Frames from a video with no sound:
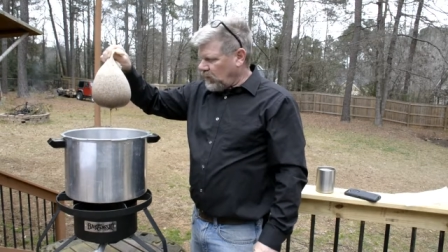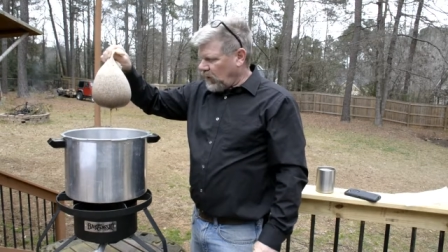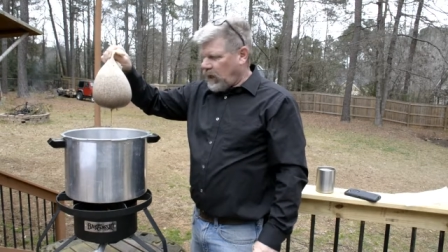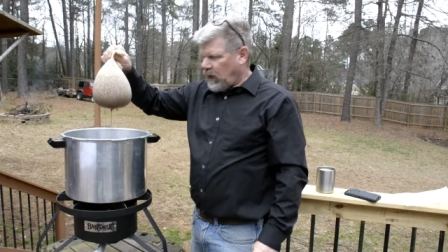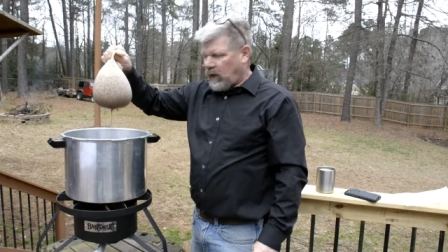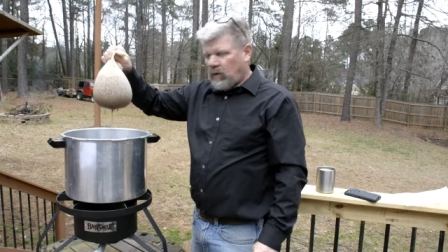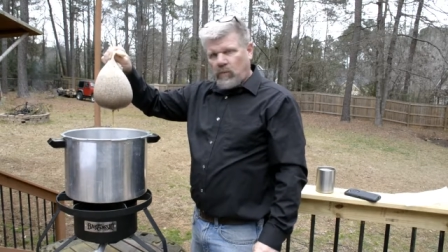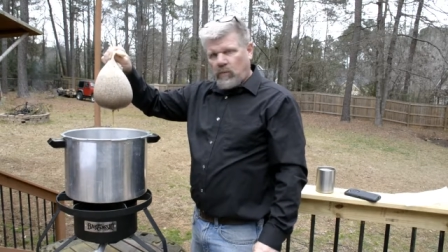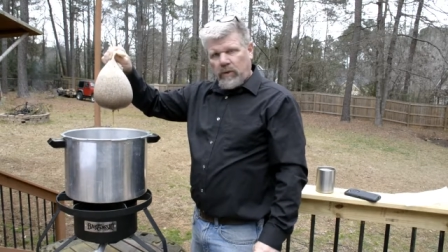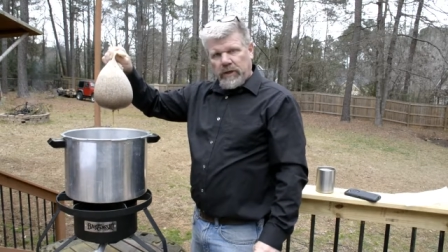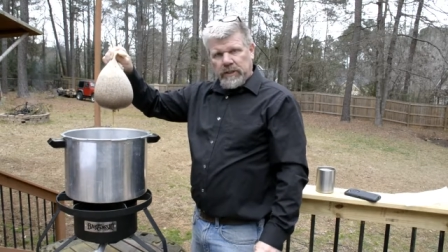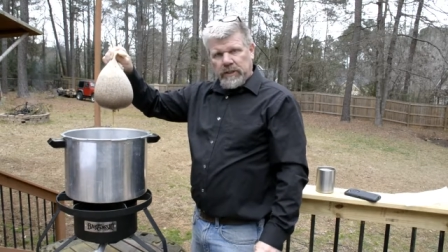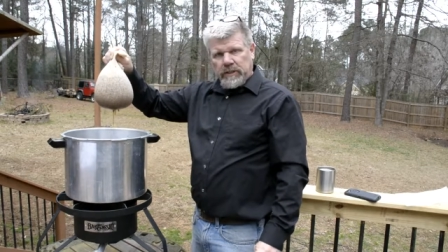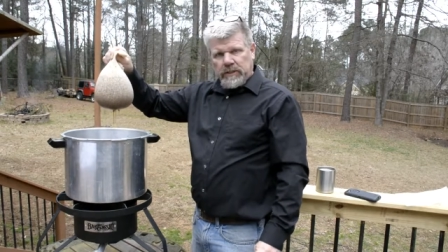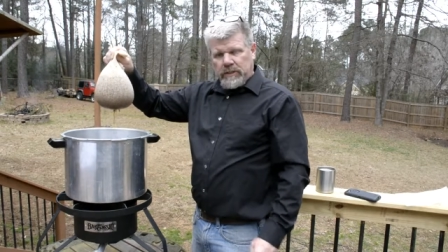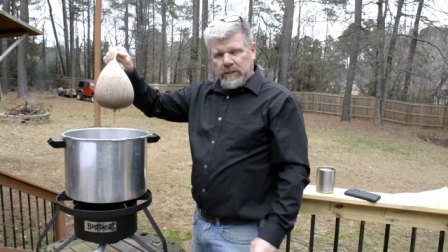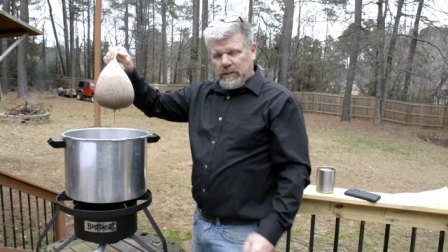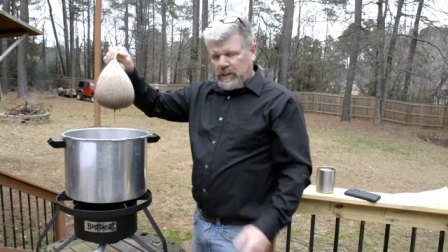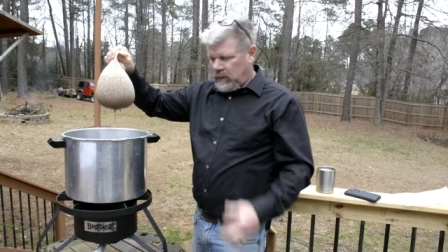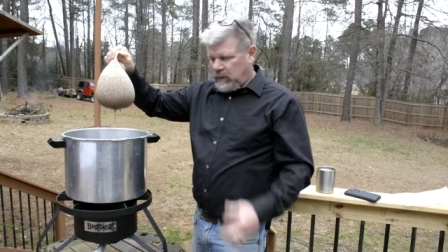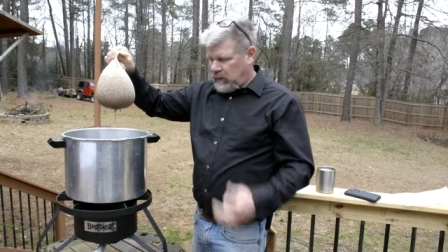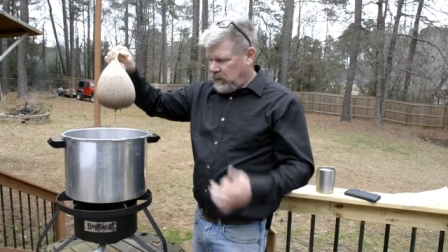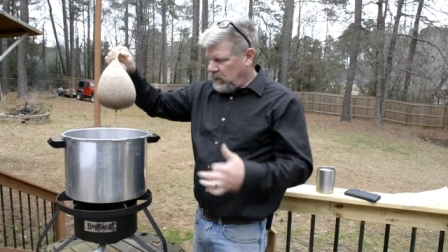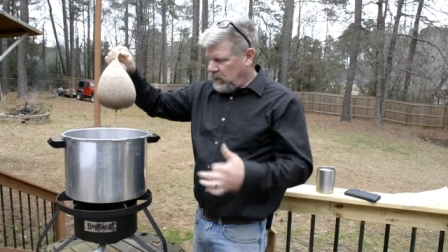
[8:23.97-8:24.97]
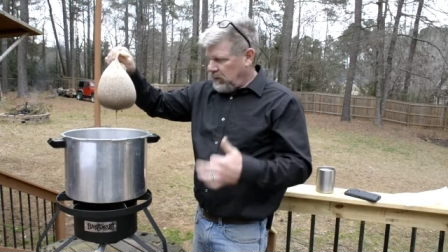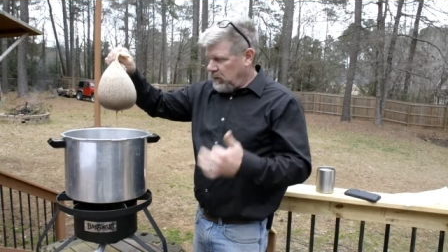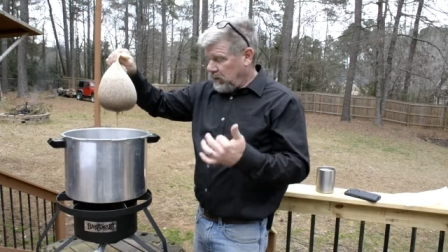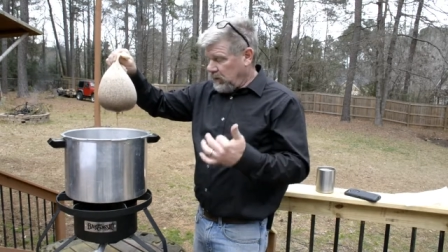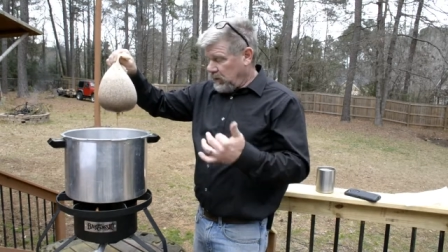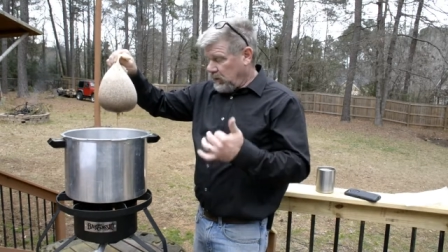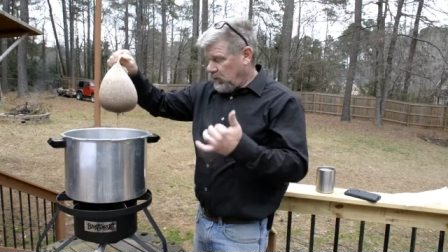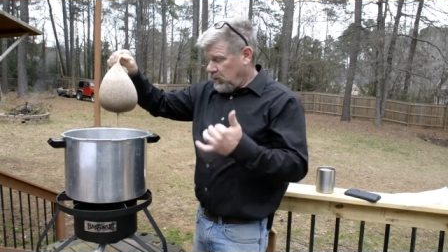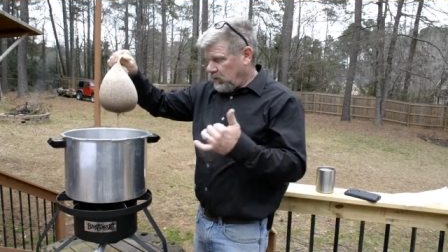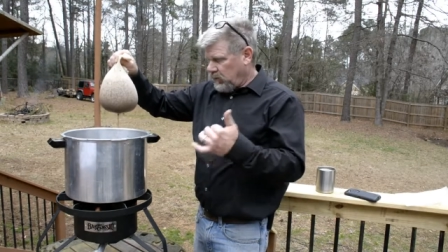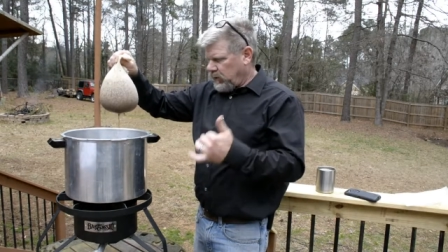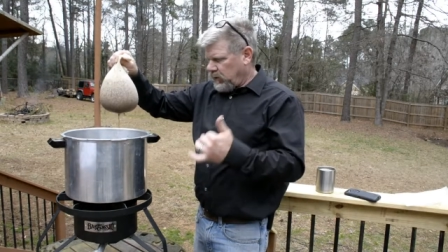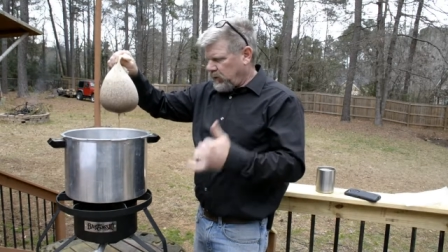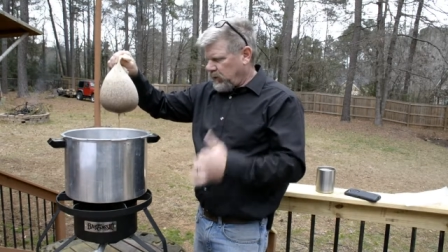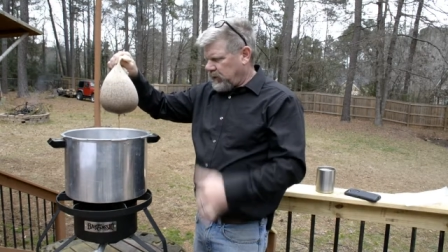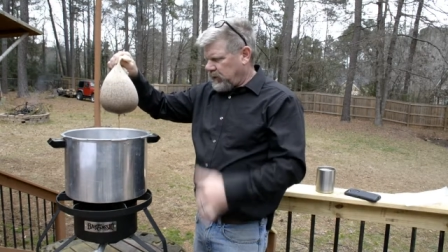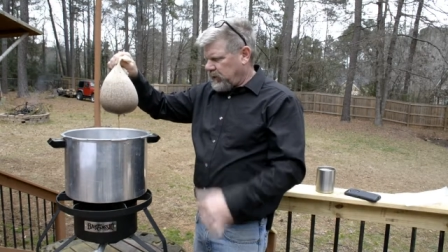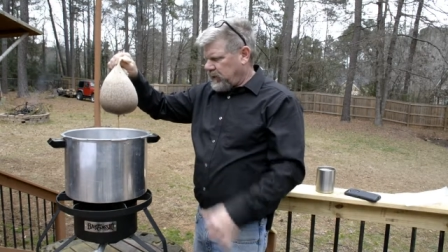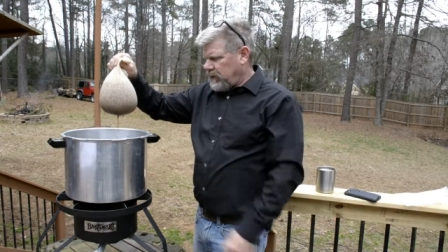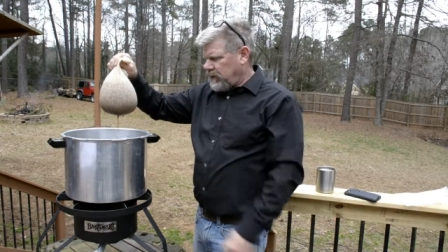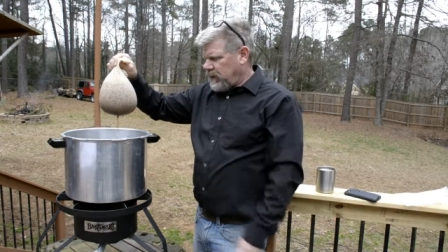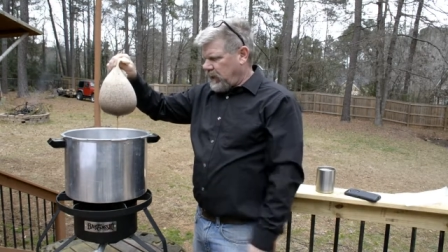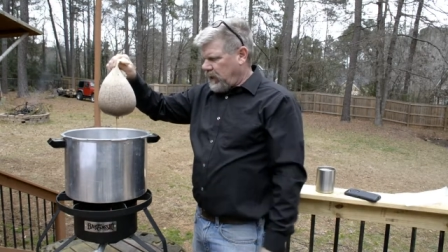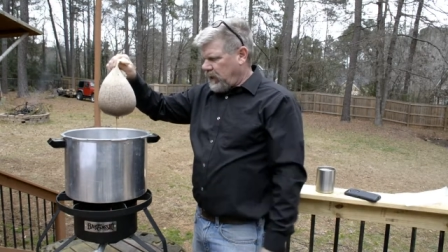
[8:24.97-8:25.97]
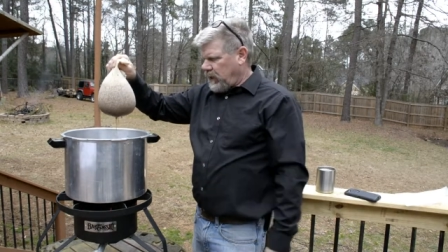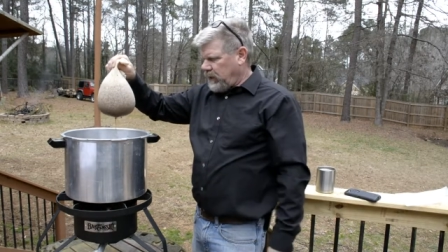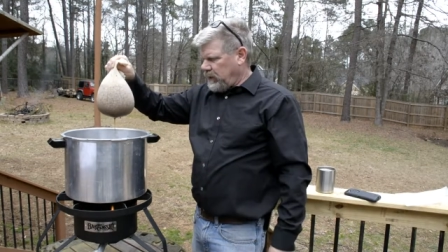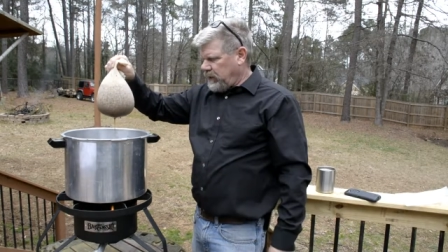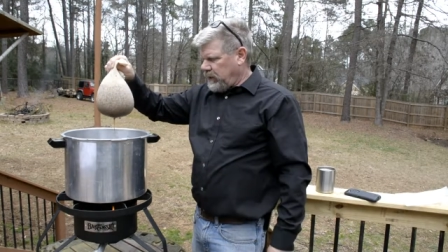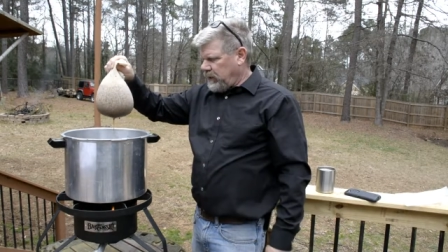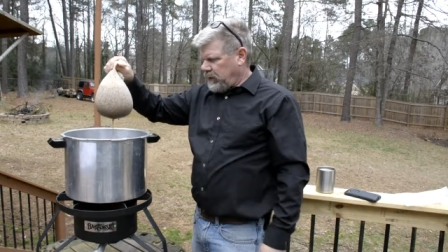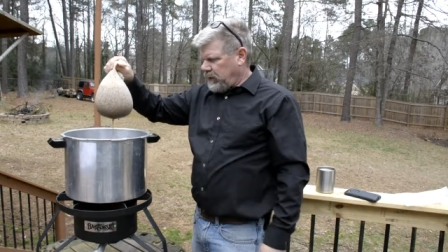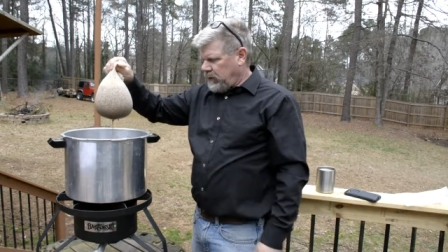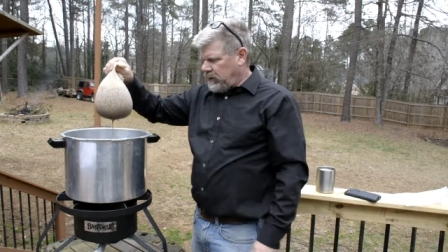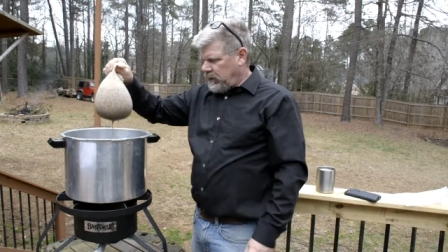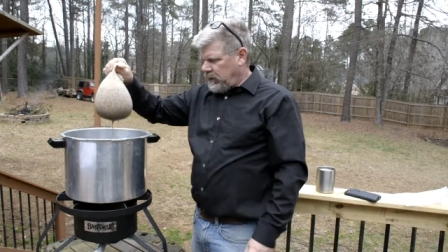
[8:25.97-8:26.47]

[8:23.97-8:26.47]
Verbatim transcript: and when it's when it's done,